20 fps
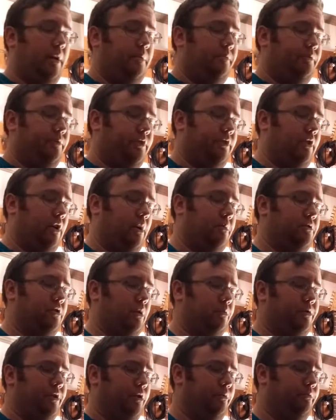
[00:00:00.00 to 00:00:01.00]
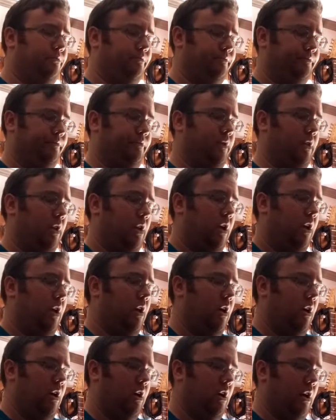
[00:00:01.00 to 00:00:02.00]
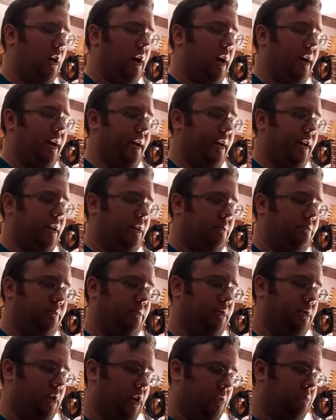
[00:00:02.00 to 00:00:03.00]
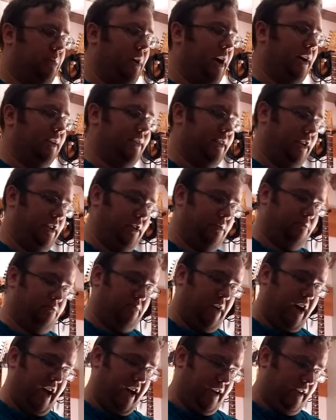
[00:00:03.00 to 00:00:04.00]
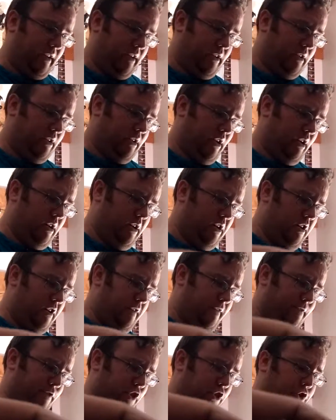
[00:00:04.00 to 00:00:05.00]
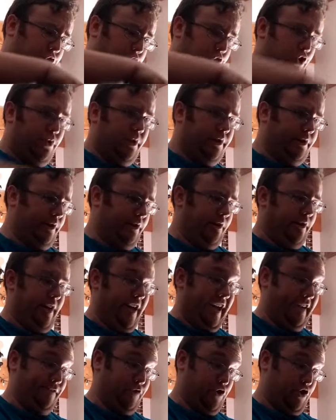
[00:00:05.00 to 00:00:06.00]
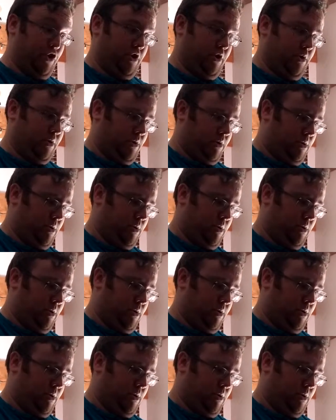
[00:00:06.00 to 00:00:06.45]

Okay, so I'm Chapman. I am unboxing my first new guitar ever.